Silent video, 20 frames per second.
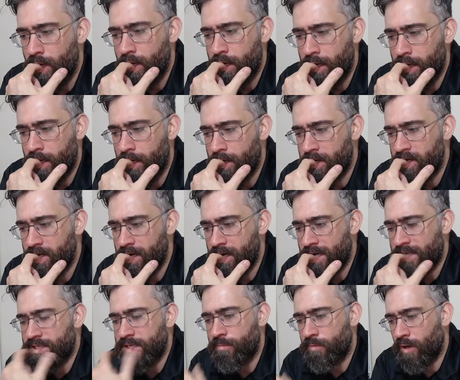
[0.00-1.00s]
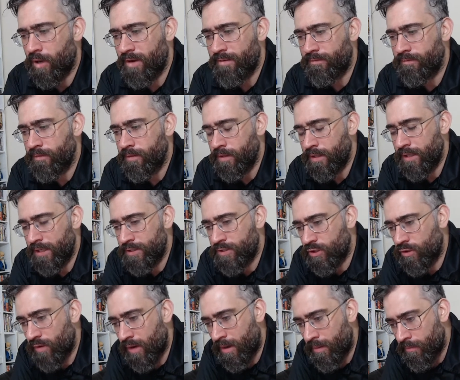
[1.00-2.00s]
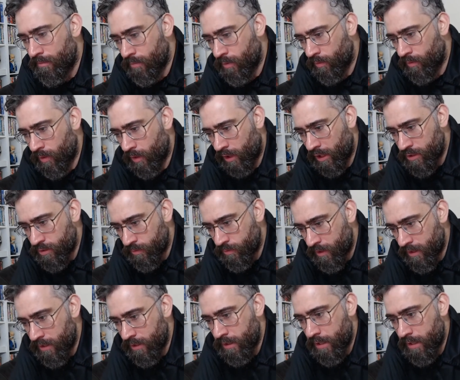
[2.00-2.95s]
XM Life Instagram. But we'll look into it.